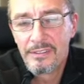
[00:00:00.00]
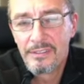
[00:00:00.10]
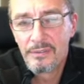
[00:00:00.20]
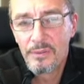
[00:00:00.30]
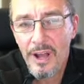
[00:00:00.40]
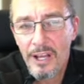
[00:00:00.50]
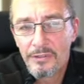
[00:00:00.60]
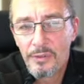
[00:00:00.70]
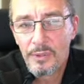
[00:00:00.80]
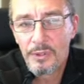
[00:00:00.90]
to ask
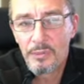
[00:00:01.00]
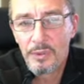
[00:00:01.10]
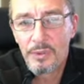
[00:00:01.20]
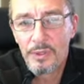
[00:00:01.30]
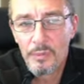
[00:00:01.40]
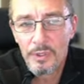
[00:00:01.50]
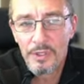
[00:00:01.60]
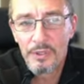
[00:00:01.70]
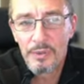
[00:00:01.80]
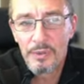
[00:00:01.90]
for what you want and what are
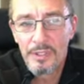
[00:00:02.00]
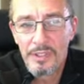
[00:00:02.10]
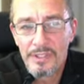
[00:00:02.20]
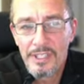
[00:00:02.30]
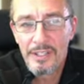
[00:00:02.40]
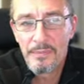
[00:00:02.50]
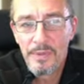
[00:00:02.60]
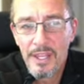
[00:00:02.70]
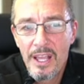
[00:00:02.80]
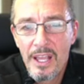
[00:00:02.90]
you doing instead.
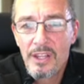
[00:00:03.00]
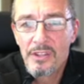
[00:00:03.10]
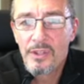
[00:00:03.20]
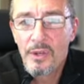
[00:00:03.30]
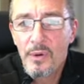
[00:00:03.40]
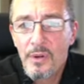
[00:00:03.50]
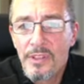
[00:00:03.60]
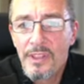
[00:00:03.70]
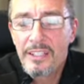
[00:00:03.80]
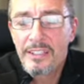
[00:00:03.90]
So
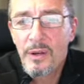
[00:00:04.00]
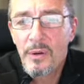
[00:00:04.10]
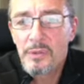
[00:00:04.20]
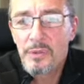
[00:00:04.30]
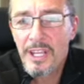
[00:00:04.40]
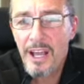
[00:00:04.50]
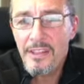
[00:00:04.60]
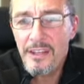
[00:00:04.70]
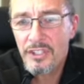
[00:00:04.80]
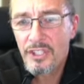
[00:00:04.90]
that goes to the
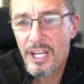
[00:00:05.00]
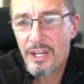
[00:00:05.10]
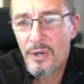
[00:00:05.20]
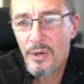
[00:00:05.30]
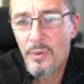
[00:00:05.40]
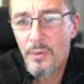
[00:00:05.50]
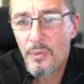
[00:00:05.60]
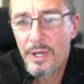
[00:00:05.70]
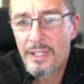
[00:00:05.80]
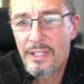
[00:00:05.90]
other shadow
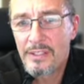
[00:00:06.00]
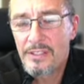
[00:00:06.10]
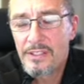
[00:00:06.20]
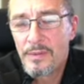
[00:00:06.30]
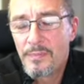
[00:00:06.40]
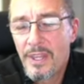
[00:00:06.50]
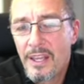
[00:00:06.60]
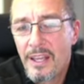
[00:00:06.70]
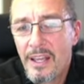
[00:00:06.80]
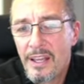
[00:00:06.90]
when it's
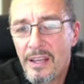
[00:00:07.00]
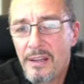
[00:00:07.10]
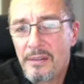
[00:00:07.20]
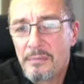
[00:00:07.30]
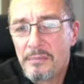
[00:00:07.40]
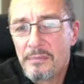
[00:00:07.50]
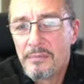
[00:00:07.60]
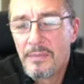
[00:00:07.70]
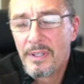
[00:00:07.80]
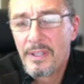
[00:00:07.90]

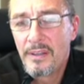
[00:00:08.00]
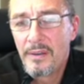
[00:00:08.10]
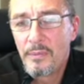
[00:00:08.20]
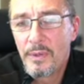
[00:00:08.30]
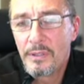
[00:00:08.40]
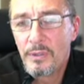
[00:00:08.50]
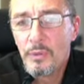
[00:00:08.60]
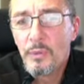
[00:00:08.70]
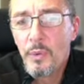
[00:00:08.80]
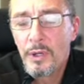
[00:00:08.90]
when you
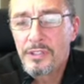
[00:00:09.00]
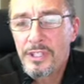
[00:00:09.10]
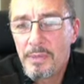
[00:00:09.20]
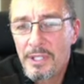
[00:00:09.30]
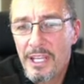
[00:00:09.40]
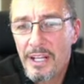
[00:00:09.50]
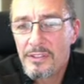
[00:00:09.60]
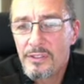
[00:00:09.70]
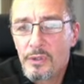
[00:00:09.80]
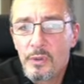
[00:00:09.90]
want somebody else
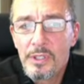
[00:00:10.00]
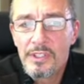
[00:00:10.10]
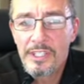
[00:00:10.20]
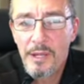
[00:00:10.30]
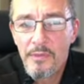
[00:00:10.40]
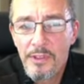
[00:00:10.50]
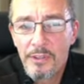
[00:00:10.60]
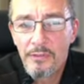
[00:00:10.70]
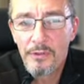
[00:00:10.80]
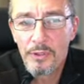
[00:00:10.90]
is doing
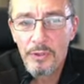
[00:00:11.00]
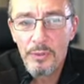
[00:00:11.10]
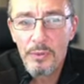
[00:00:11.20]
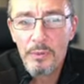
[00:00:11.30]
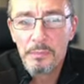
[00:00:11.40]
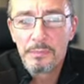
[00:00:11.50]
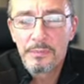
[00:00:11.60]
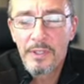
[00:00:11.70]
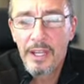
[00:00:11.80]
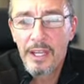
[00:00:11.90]
something for you
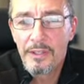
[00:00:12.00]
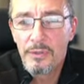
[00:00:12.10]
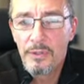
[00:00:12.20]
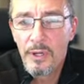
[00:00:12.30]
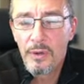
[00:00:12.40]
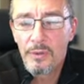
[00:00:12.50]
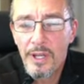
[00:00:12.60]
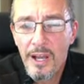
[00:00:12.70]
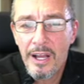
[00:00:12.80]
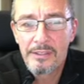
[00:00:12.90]
and you don't
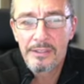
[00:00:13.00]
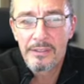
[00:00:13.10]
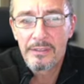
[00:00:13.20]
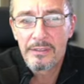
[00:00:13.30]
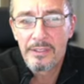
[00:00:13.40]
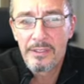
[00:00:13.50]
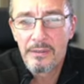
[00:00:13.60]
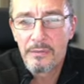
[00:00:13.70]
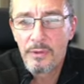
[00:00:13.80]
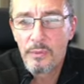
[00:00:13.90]
ask
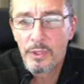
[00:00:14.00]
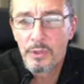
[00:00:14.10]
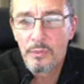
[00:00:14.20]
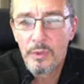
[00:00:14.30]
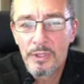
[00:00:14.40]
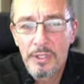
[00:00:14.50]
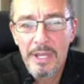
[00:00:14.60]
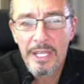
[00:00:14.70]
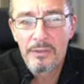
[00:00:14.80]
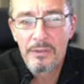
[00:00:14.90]
for what you want and
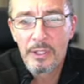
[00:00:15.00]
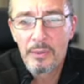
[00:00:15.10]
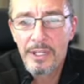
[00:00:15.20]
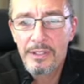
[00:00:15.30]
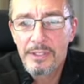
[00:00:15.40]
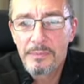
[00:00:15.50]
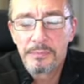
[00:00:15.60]
make a request,